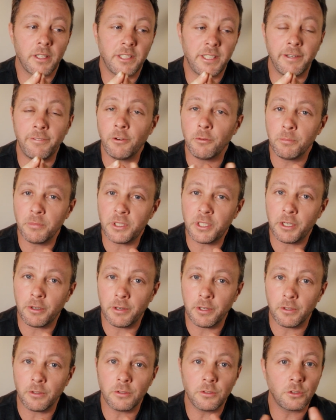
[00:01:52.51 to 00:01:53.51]
Different
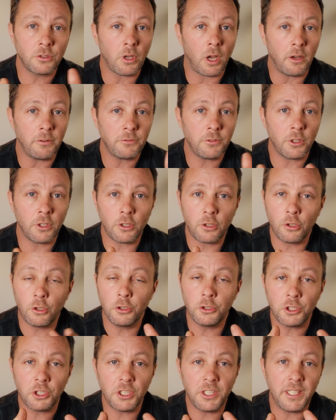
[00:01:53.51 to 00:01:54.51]
material, softer,
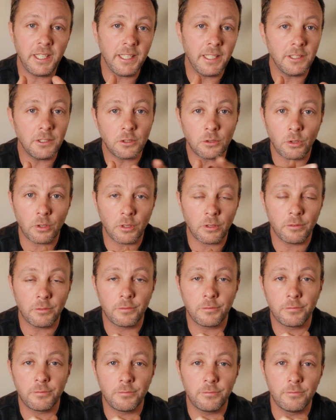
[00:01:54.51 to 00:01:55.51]
cushiony, sort
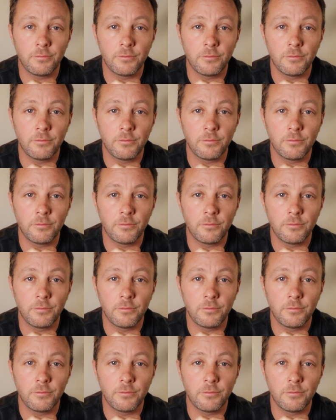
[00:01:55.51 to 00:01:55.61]
of